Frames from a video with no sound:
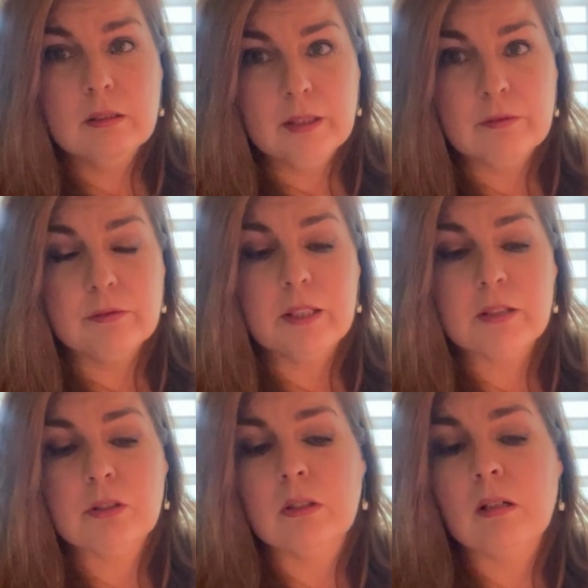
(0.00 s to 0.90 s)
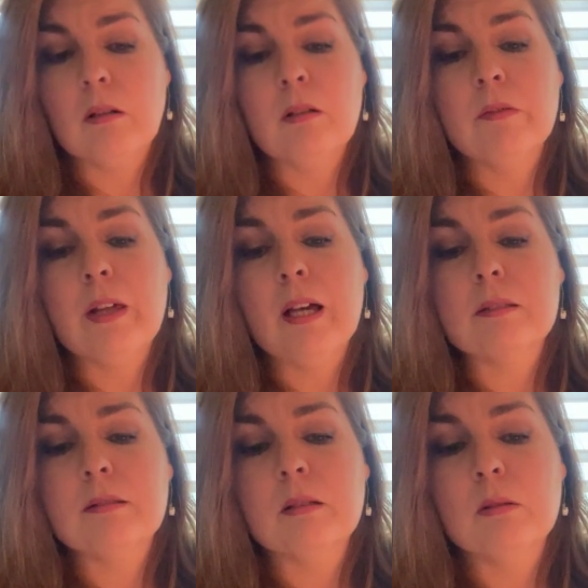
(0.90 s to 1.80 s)
inflation and all of that.
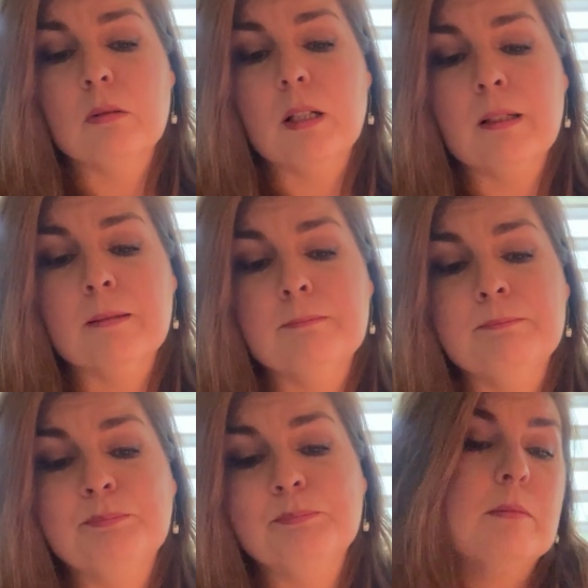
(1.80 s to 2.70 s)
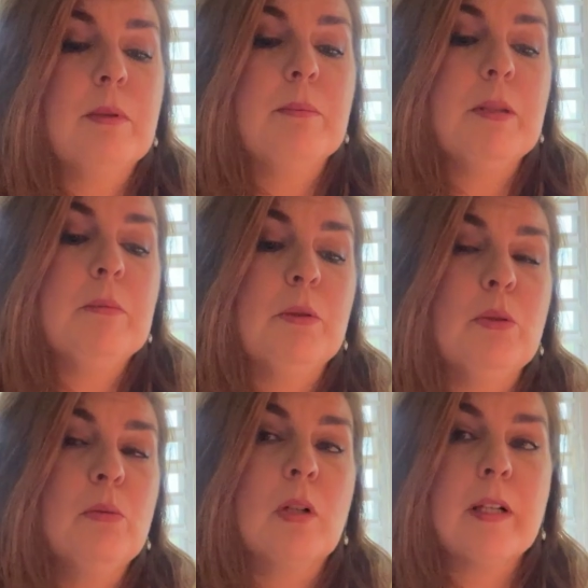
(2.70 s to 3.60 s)
So um, people
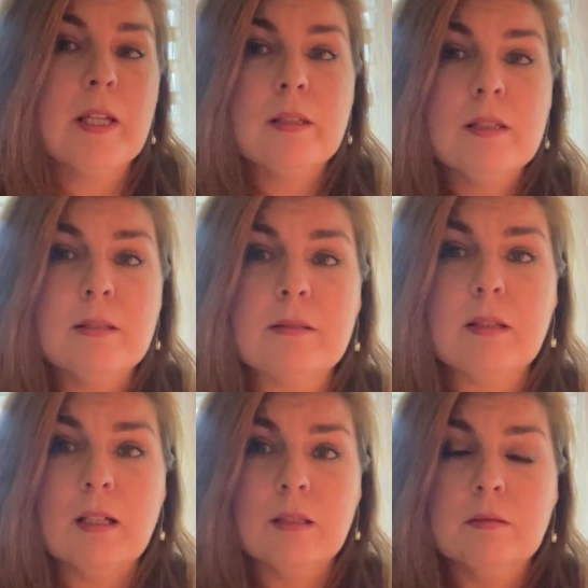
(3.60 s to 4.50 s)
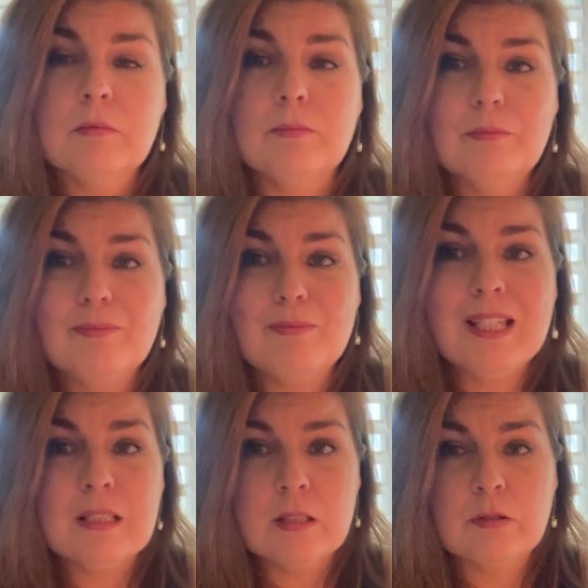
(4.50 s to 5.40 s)
who work in these uh,
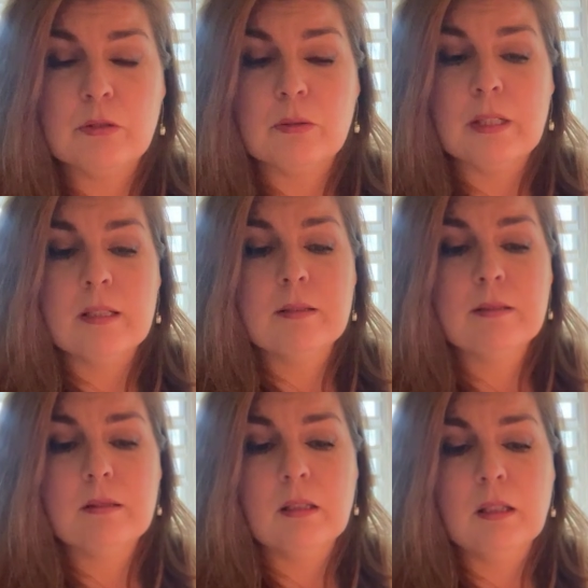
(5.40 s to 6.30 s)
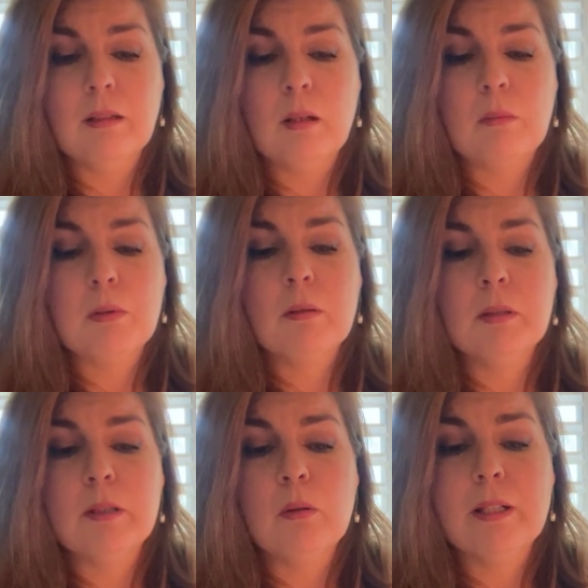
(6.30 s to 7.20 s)
industries uh, are
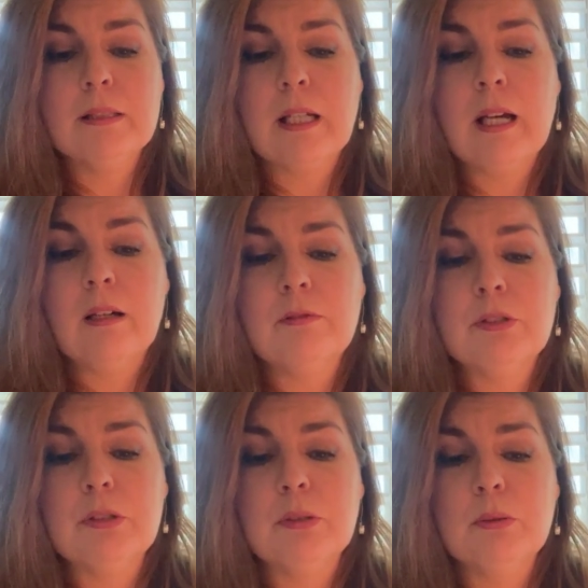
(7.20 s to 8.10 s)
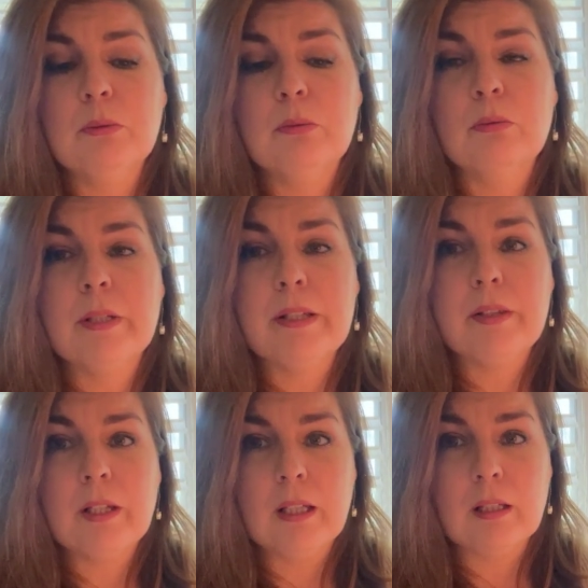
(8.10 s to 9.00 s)
probably going to have to
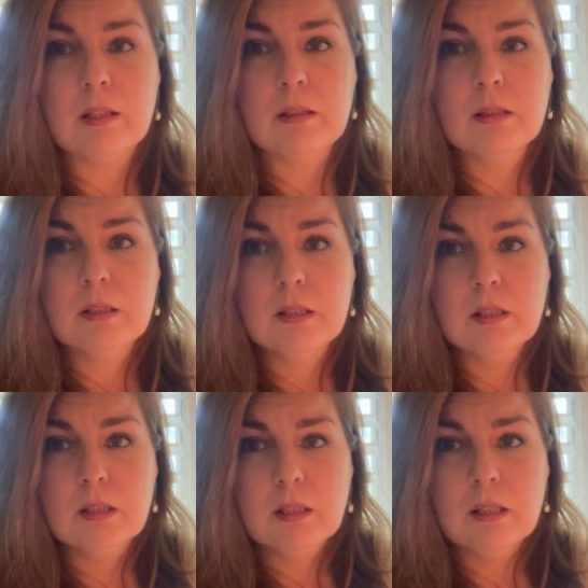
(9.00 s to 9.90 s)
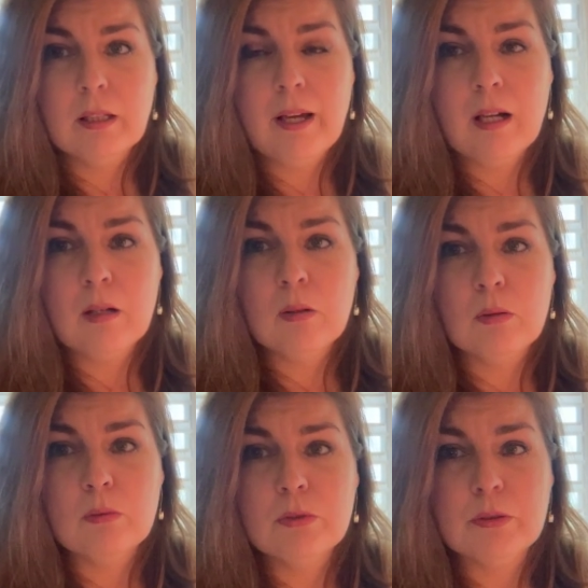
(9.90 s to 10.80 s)
rethink
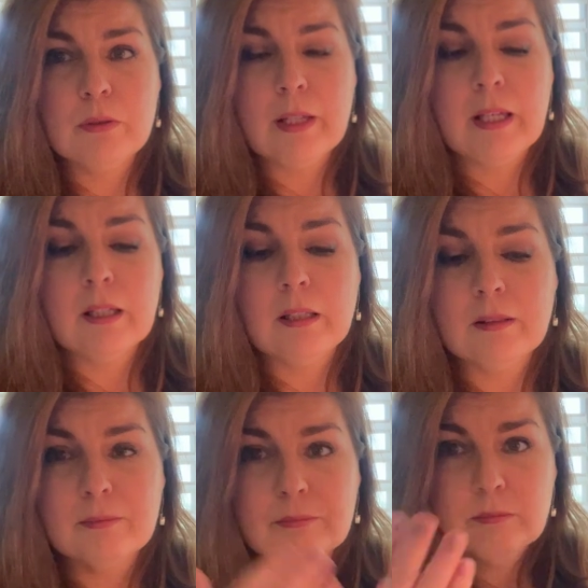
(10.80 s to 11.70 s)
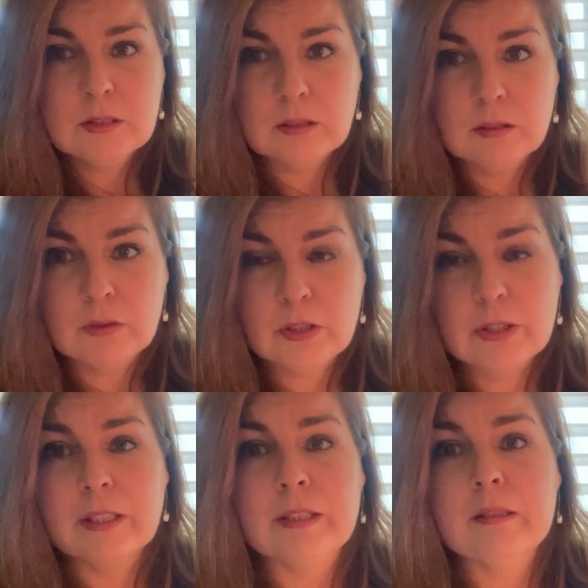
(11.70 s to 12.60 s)
how do they deliver
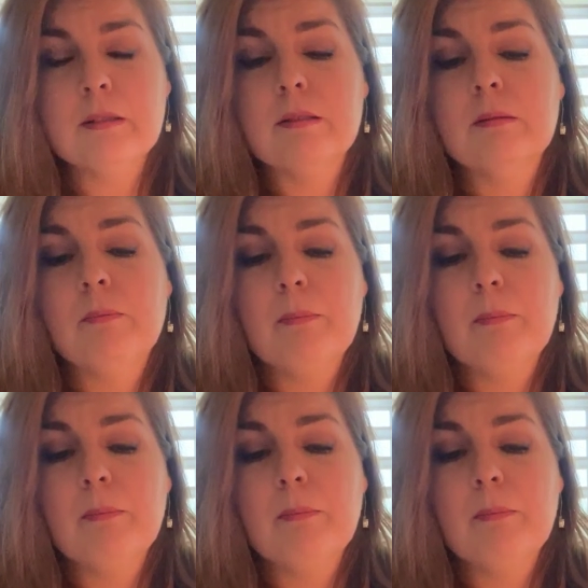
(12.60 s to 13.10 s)
goods